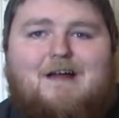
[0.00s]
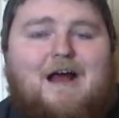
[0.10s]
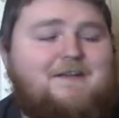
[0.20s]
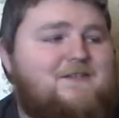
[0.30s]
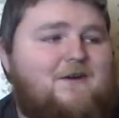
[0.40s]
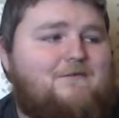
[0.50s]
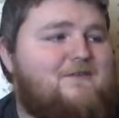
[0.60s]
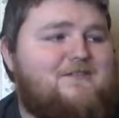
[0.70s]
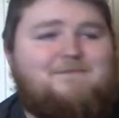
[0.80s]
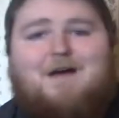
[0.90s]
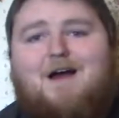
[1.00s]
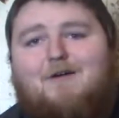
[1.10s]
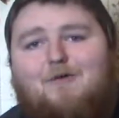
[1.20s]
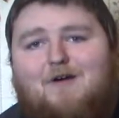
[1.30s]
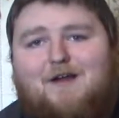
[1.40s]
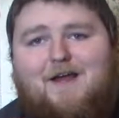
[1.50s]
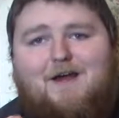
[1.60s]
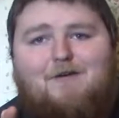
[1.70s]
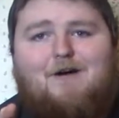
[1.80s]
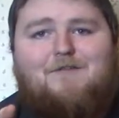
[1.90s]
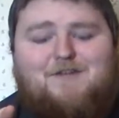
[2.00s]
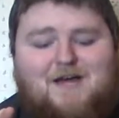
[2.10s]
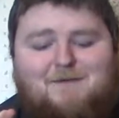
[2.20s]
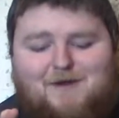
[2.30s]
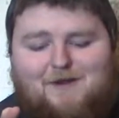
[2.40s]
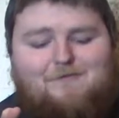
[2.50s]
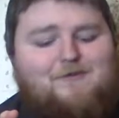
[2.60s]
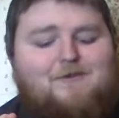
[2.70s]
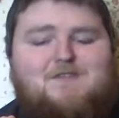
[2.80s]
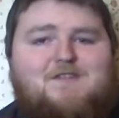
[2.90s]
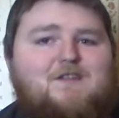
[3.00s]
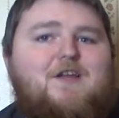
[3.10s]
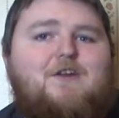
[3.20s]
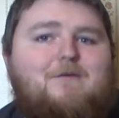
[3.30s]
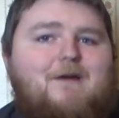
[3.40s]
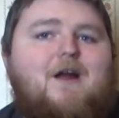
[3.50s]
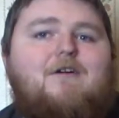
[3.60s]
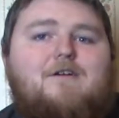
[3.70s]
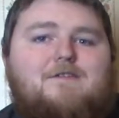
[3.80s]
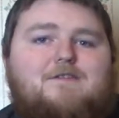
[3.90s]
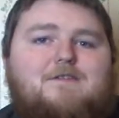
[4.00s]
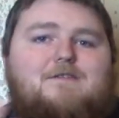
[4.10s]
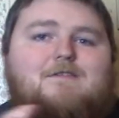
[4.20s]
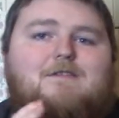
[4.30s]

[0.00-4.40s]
I service my one-how all the time and it uses linear bearings.